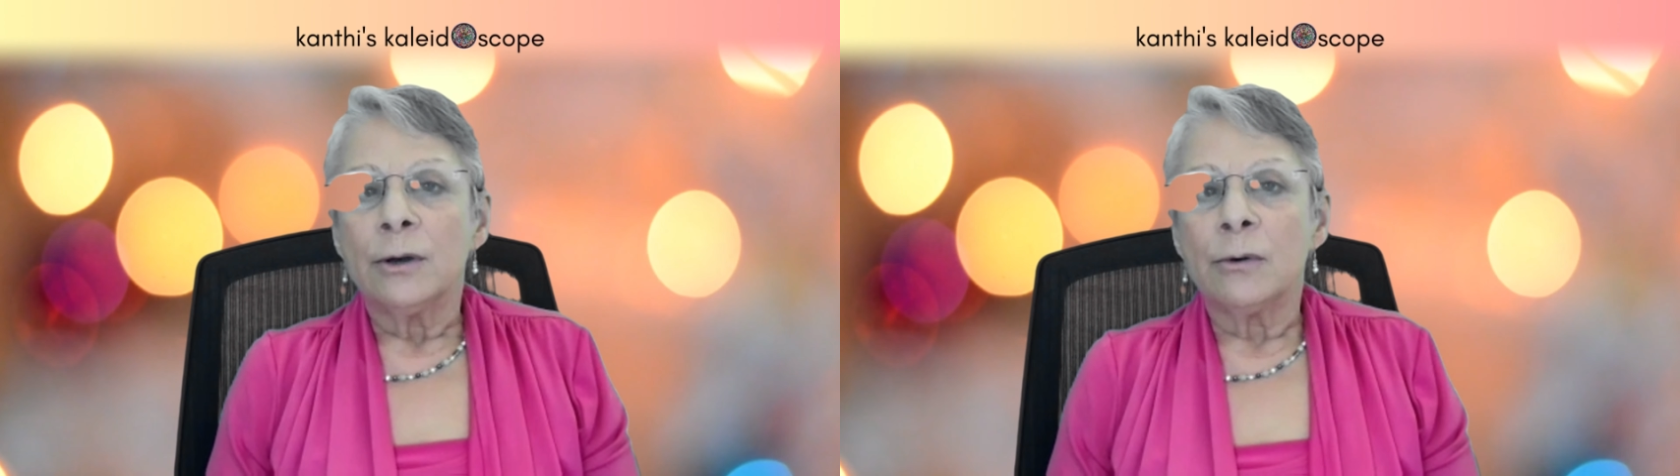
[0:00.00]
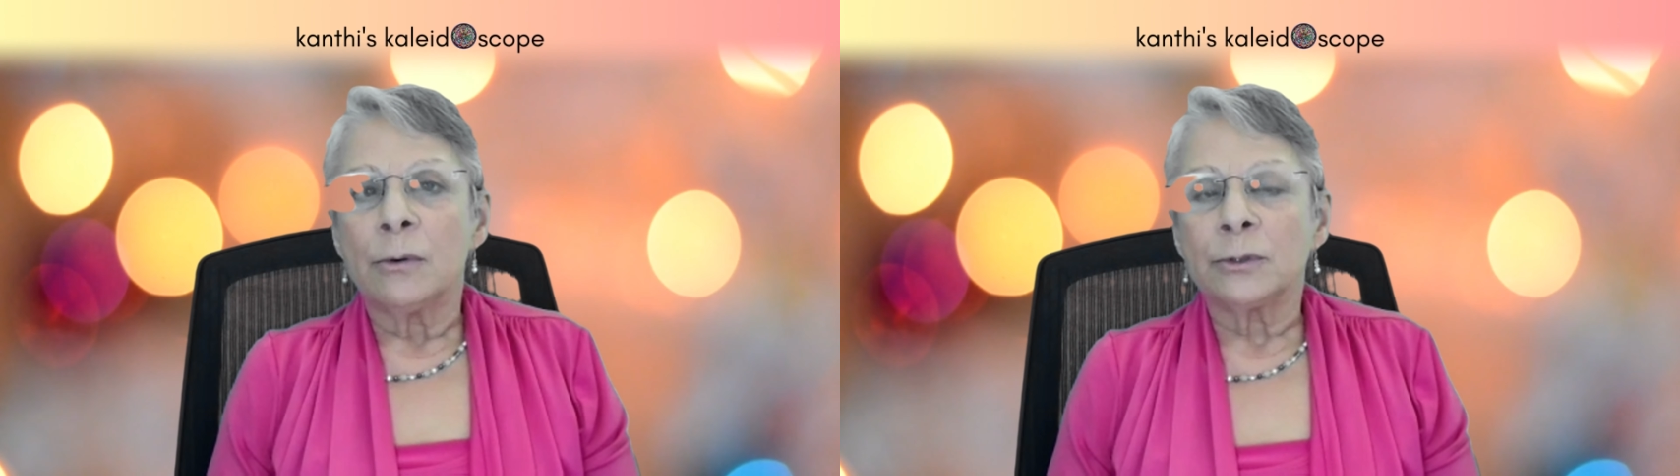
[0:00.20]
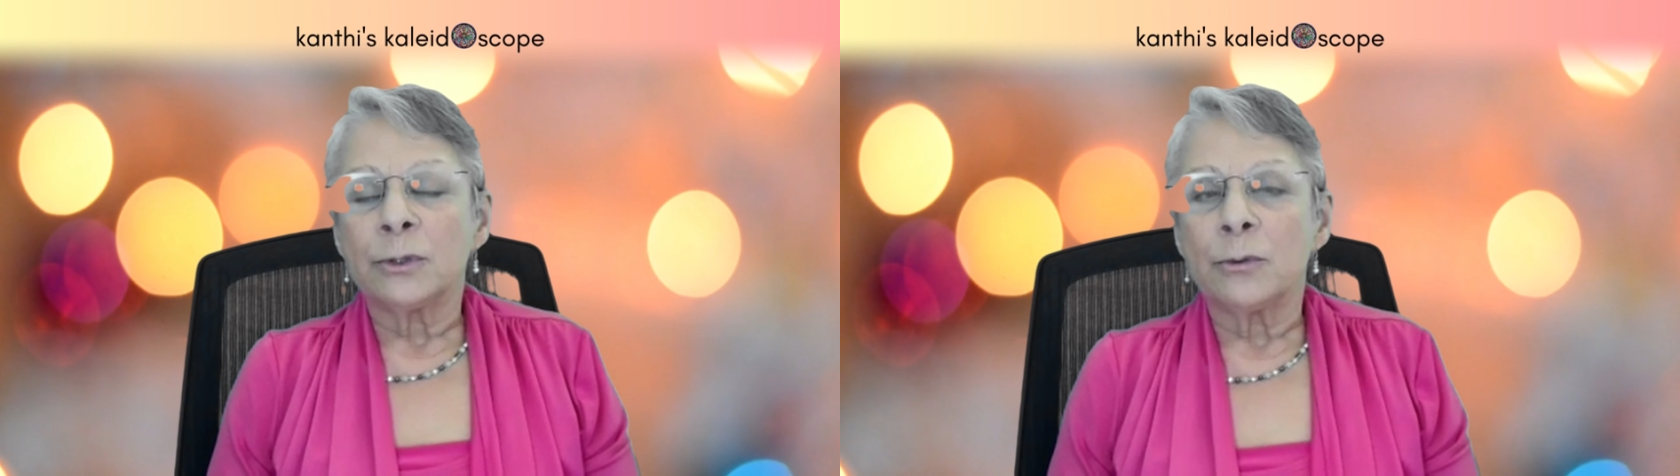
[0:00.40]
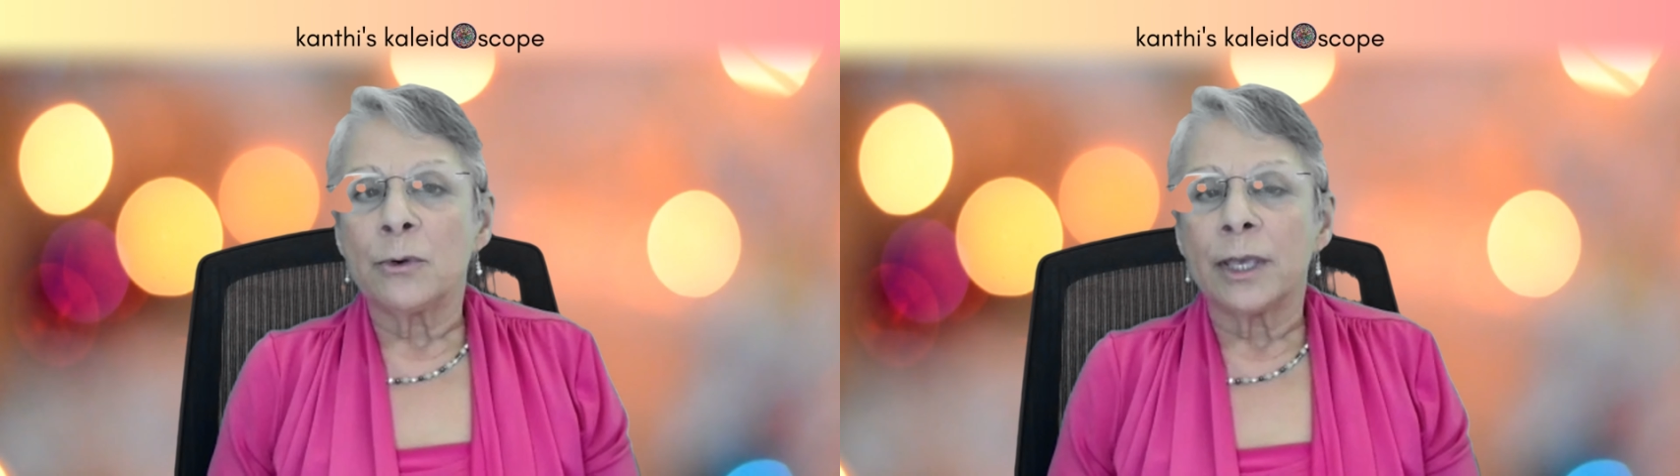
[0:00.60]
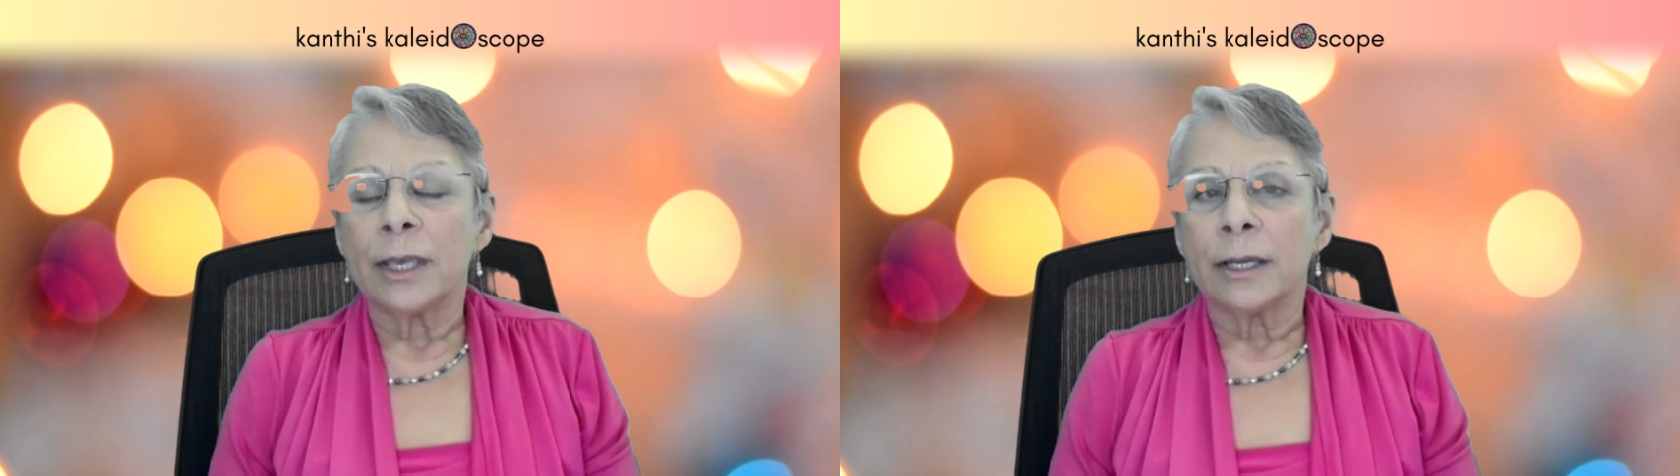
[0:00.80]
all
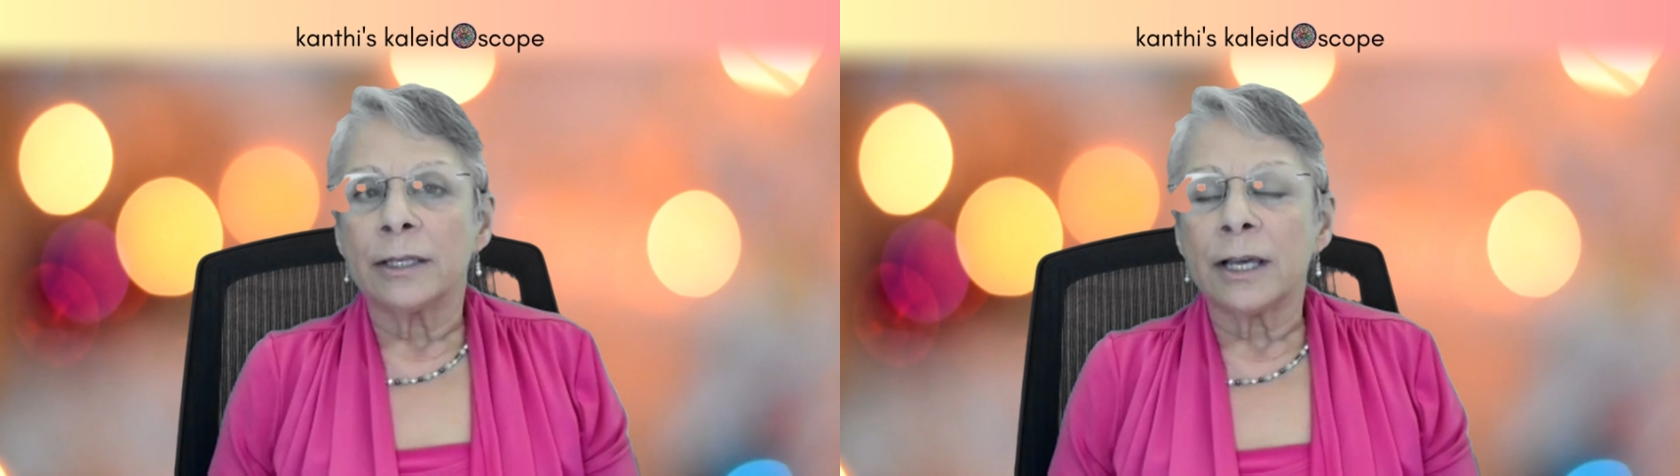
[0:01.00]
talking.